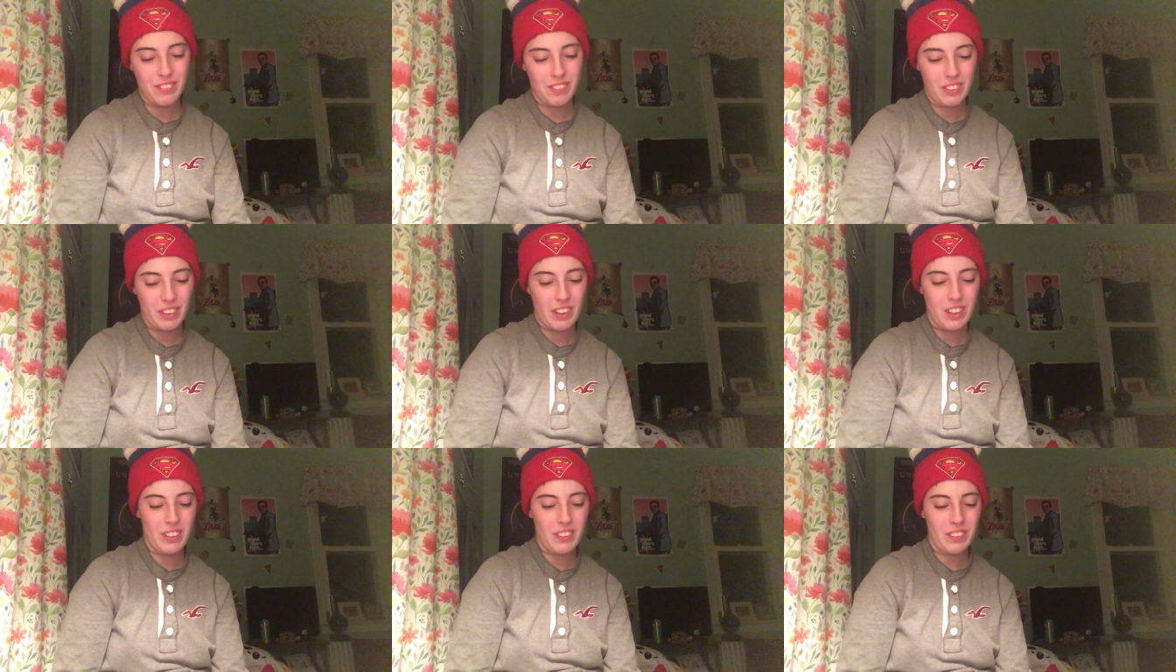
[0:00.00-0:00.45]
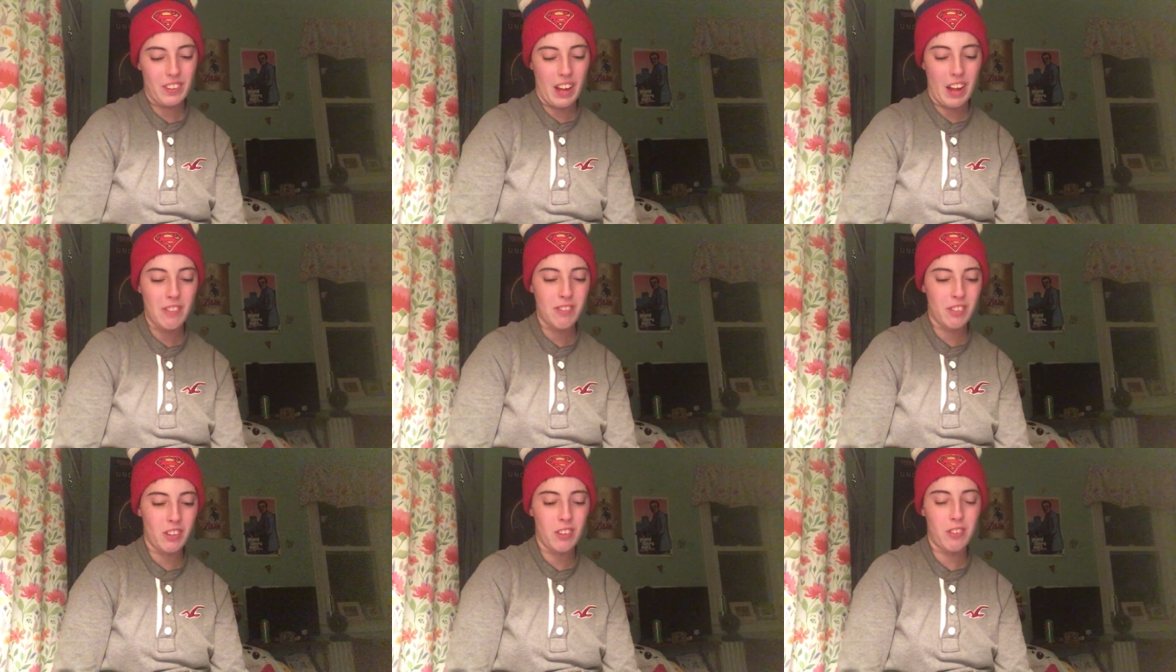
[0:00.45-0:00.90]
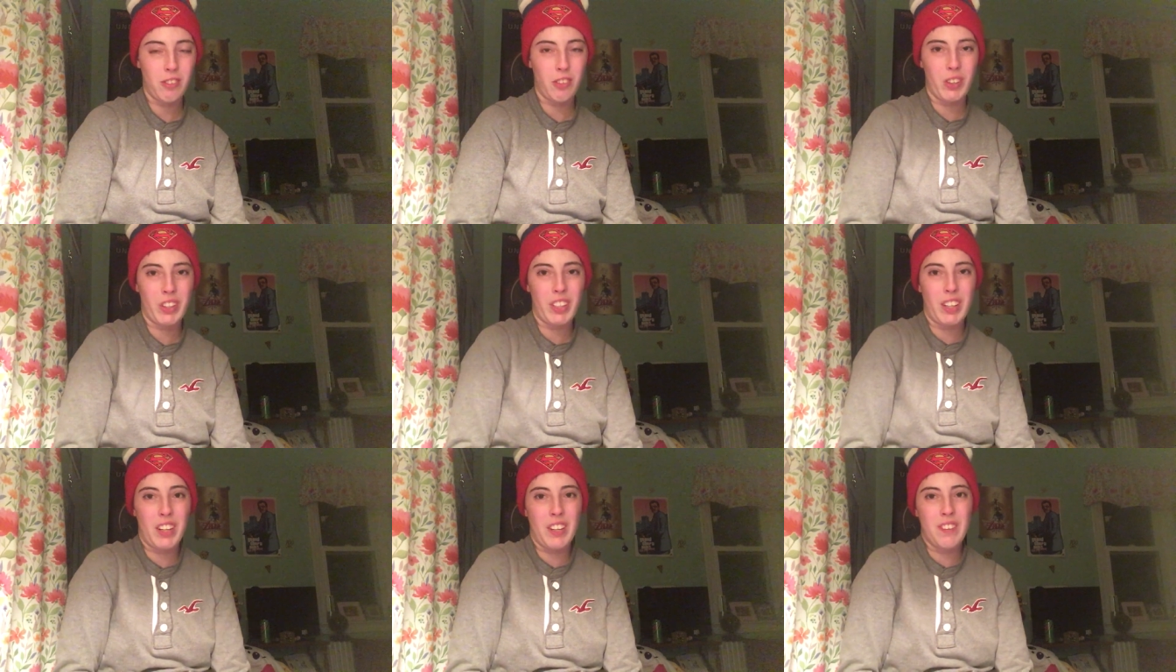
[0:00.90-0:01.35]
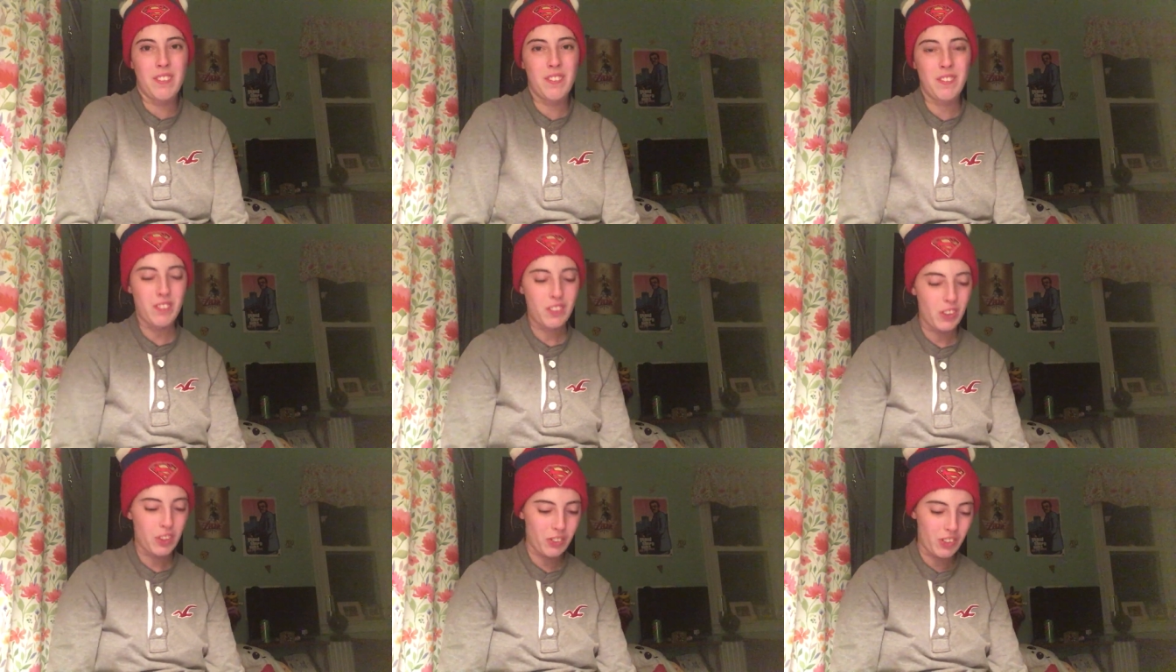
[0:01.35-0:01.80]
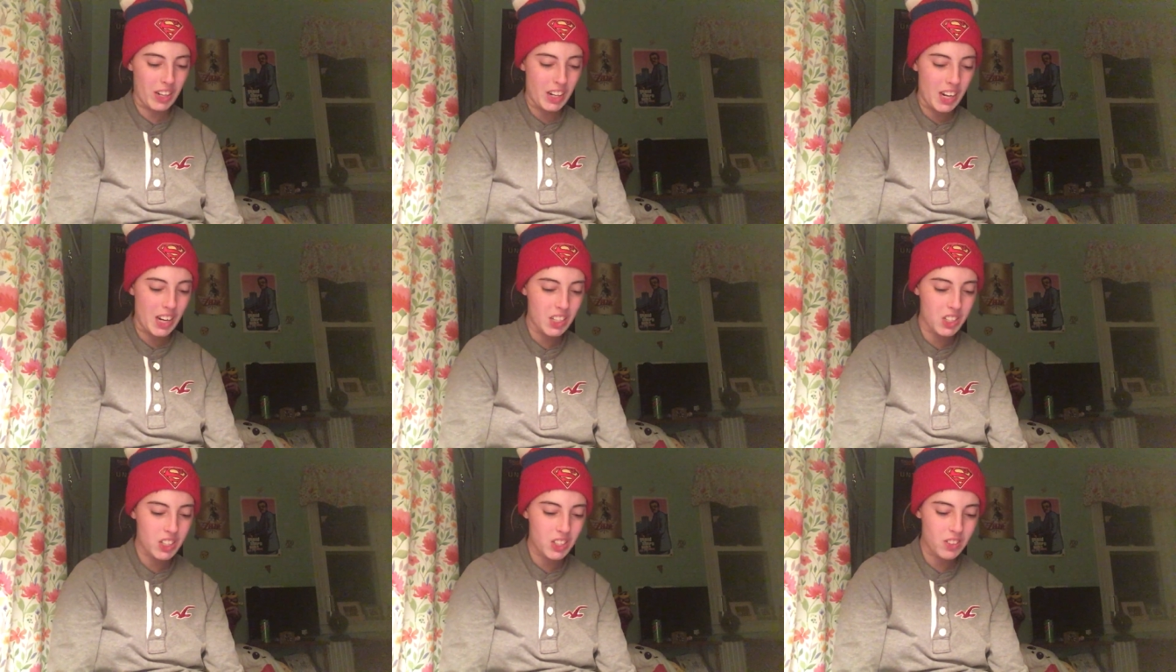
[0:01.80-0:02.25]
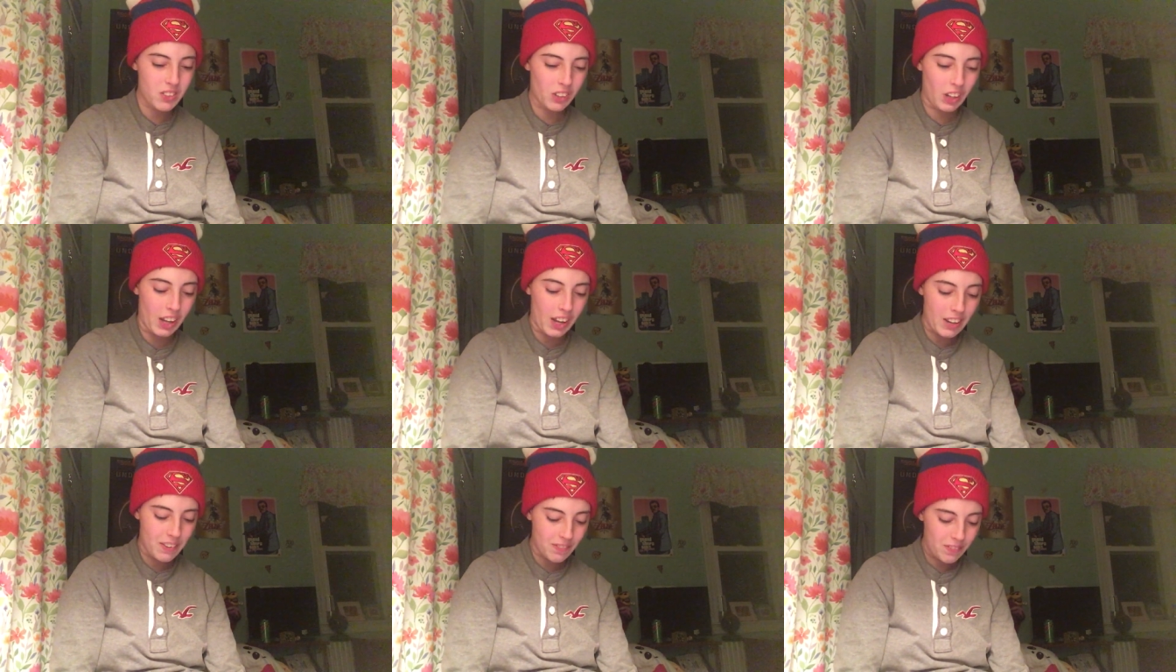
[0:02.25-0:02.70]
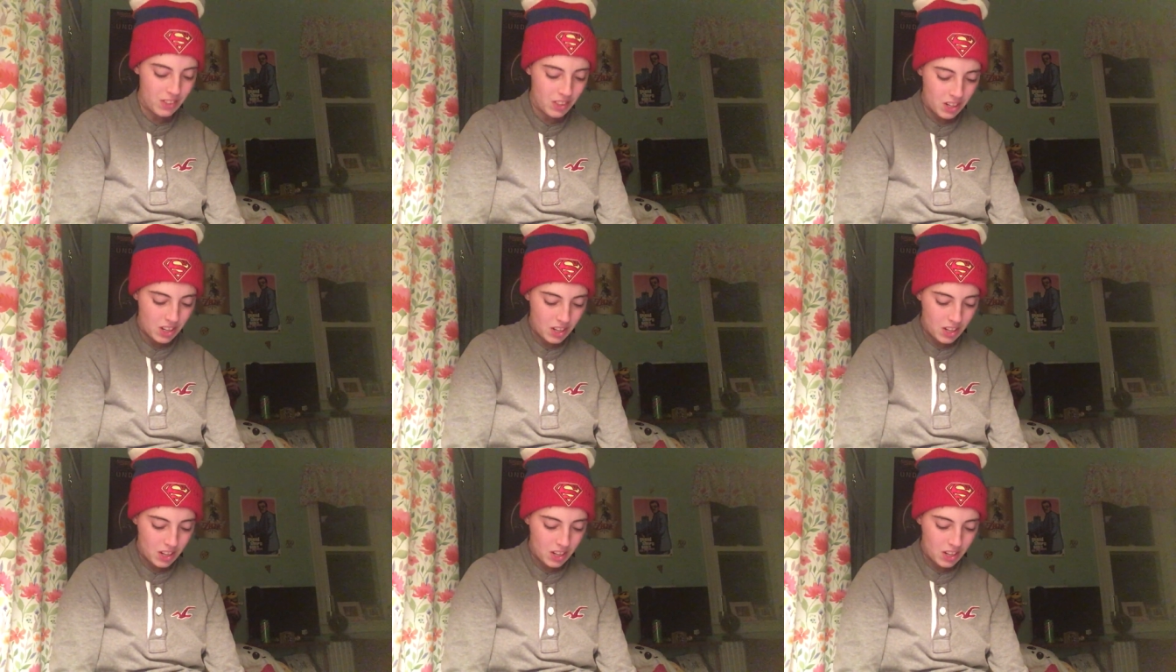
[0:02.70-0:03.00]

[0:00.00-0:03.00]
for ever for the 3DS line.